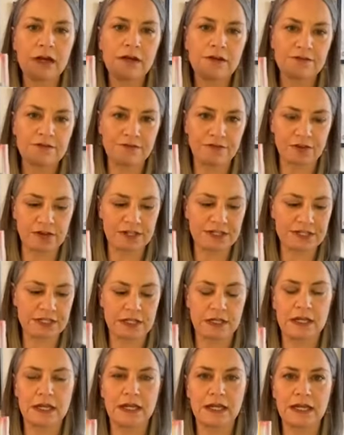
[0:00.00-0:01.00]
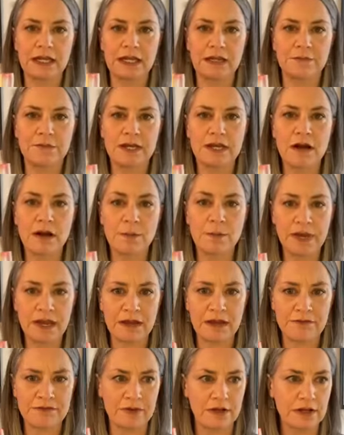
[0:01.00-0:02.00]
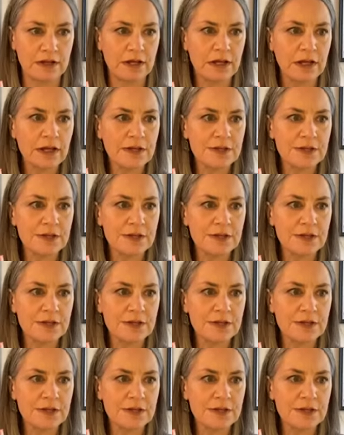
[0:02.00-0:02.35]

foot can become painful.